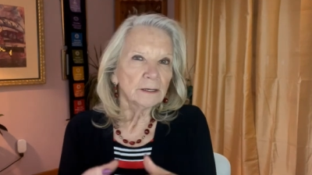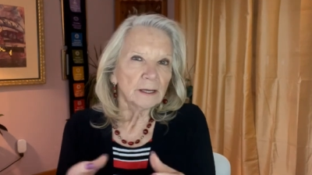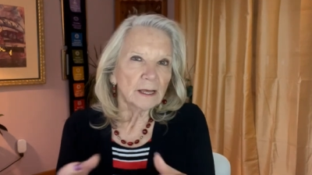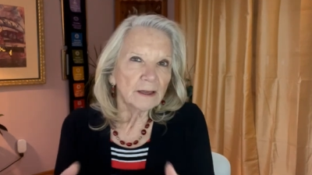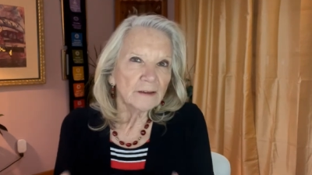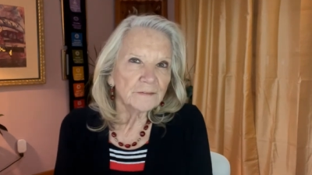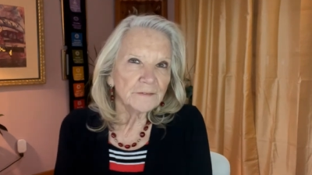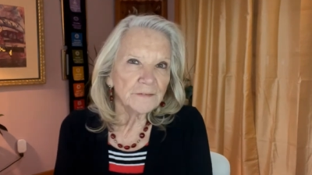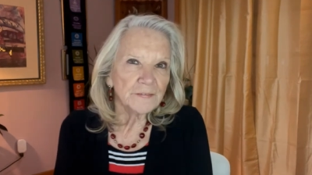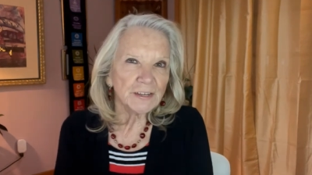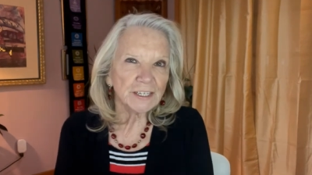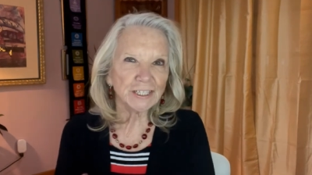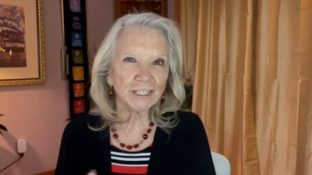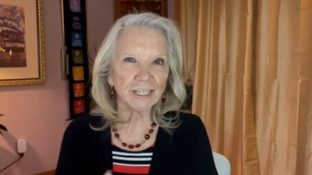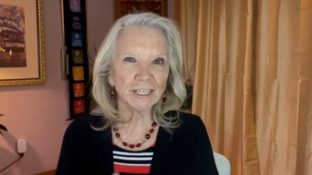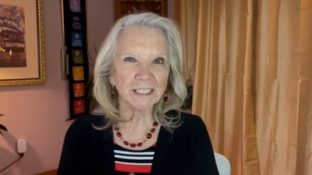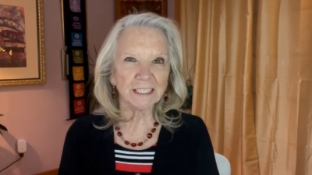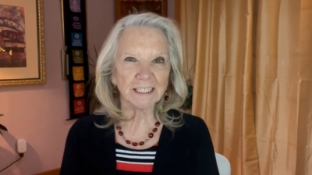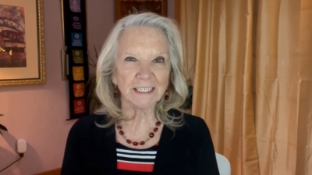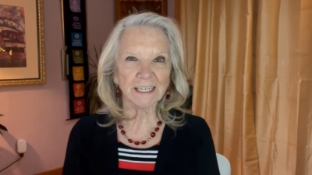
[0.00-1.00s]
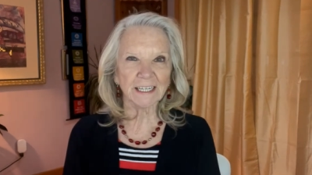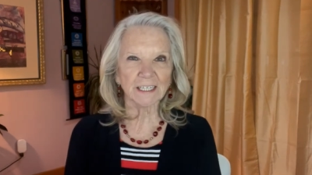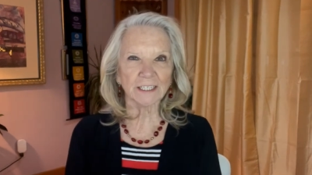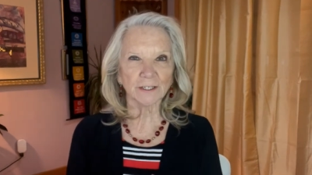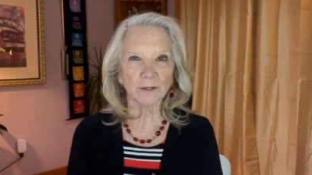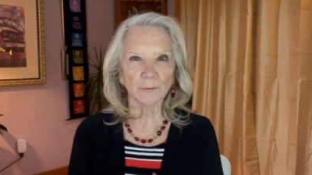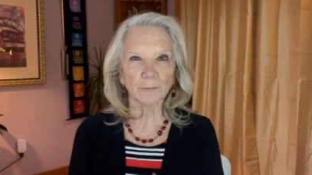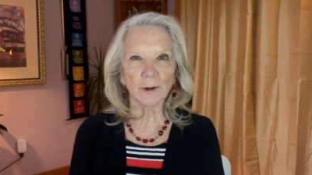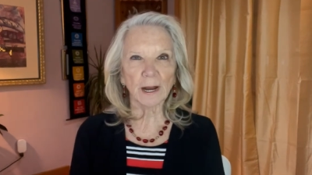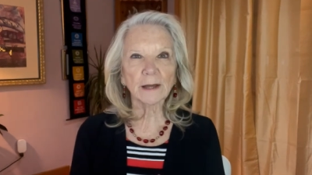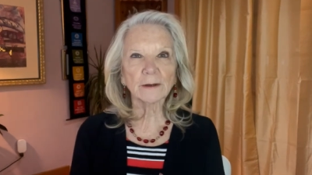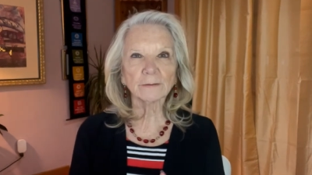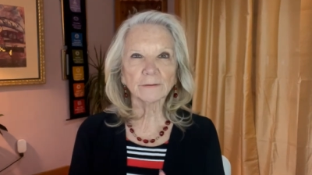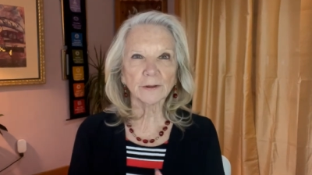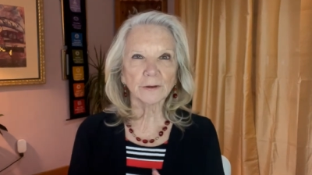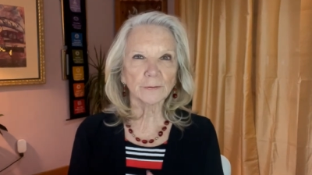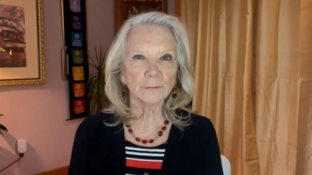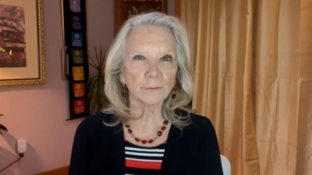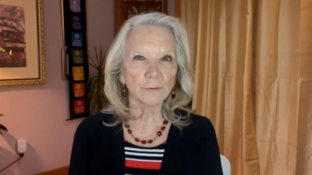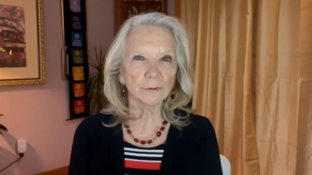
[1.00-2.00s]
efficiencies around
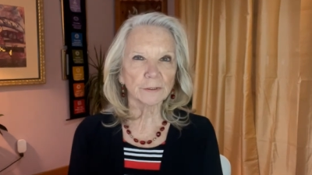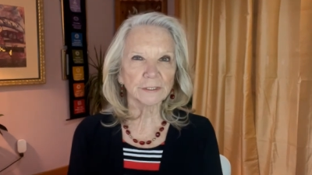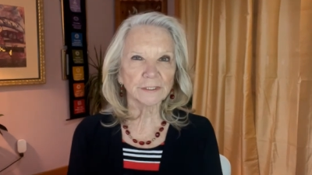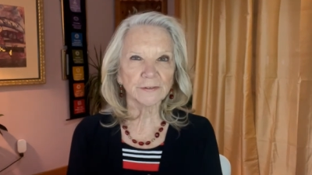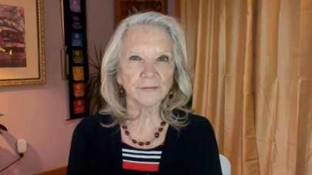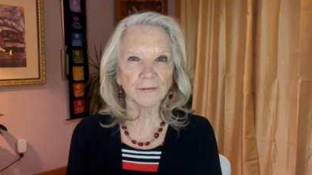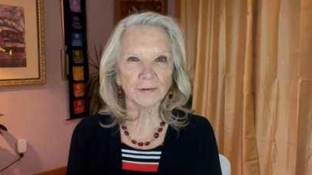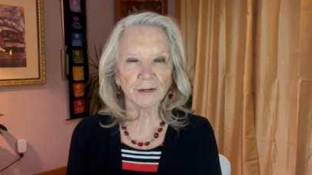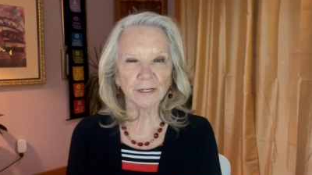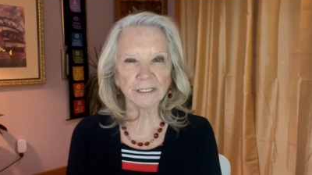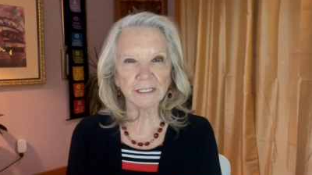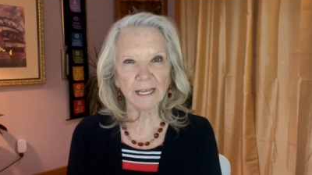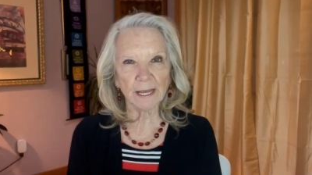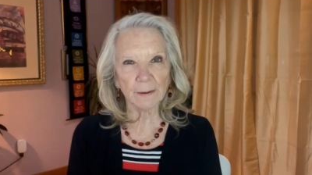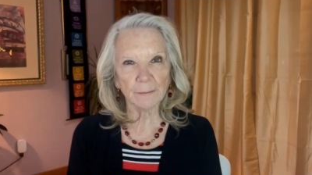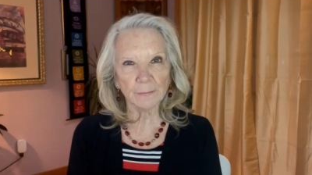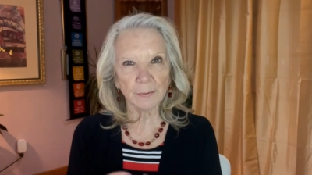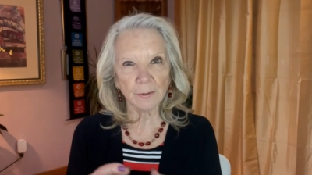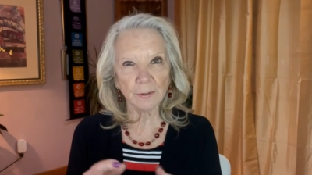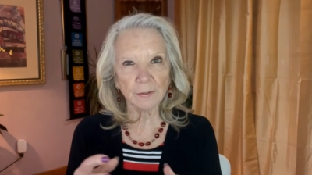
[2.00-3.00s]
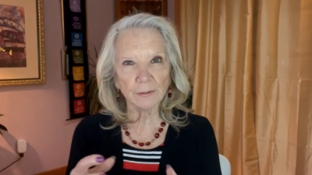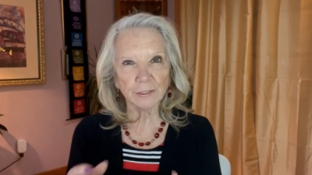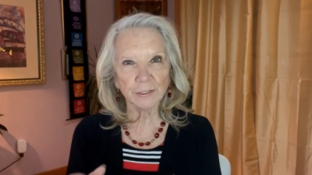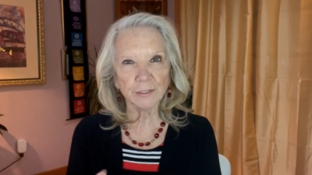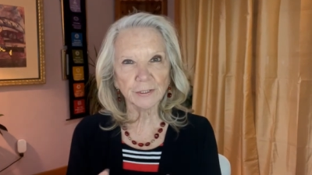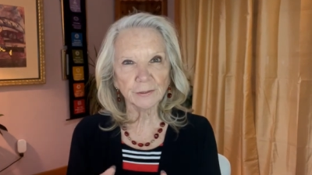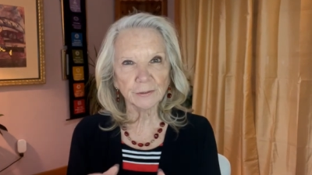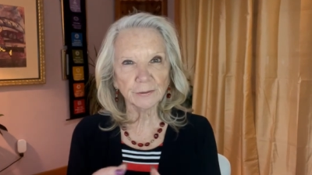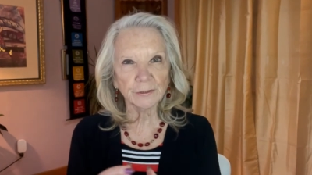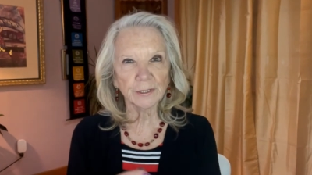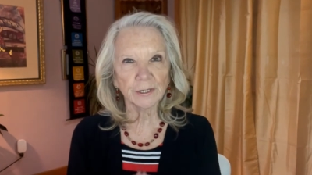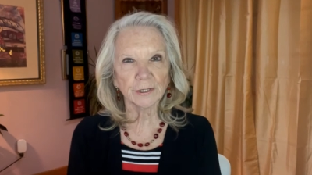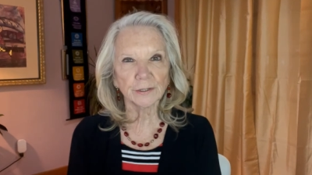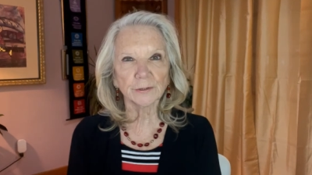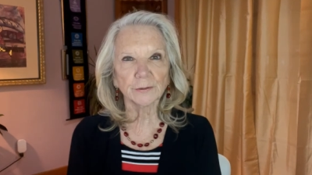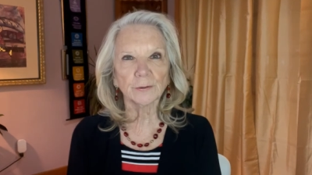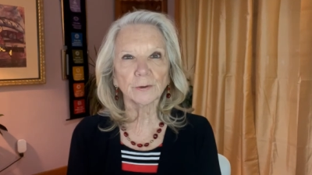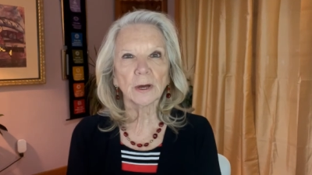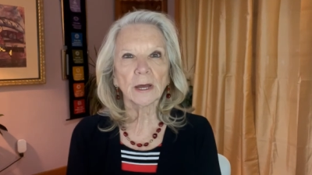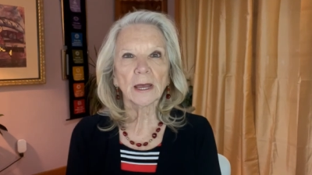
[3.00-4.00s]
their roles, for example, to
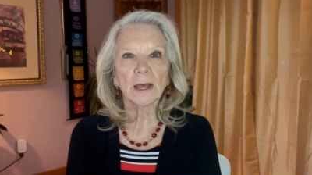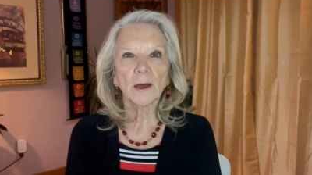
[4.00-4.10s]
you